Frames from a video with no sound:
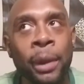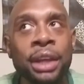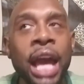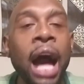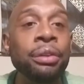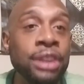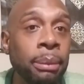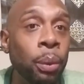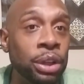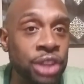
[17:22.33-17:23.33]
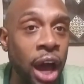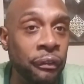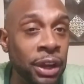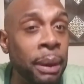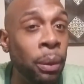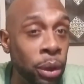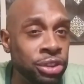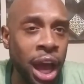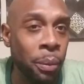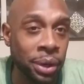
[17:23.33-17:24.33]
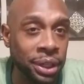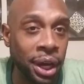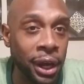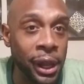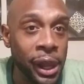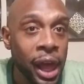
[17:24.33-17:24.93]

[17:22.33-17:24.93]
Y'all tell me what y'all feel about it and what y'all would have done.